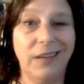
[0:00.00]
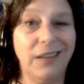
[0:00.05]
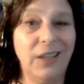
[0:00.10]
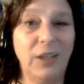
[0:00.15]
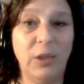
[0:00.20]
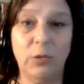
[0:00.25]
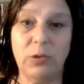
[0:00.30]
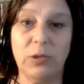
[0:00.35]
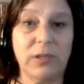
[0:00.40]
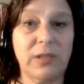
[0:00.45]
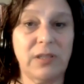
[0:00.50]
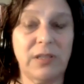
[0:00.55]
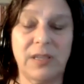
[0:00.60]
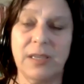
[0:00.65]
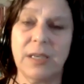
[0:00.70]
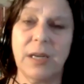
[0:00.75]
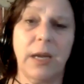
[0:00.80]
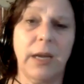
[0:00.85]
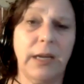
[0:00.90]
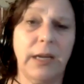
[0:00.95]
You just
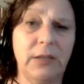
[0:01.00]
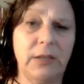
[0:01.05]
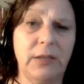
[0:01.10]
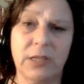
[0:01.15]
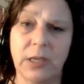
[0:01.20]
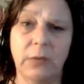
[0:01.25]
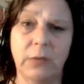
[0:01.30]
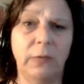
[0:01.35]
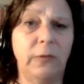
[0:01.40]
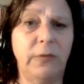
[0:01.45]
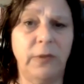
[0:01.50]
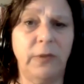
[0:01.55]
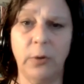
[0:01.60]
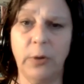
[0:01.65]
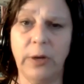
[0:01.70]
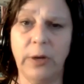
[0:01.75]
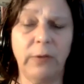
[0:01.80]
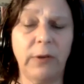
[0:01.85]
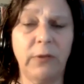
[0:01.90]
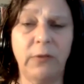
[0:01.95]
deny yourself a
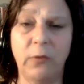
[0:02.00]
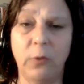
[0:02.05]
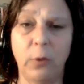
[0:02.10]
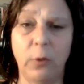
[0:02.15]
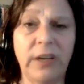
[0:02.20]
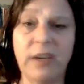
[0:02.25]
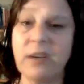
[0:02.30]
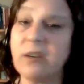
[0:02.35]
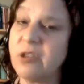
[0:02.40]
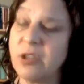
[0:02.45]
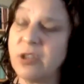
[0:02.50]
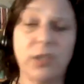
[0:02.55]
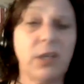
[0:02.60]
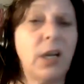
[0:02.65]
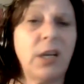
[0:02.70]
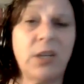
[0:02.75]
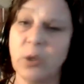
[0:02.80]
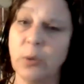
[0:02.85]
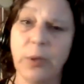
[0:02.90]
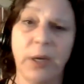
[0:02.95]
vote every 4 years, you're
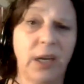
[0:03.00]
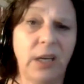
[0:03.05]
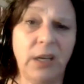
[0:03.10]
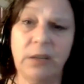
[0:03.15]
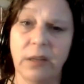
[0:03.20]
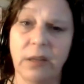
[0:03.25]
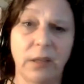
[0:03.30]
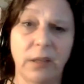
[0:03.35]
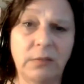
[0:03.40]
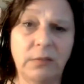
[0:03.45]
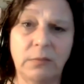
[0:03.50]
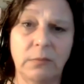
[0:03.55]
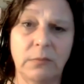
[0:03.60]
not doing anything.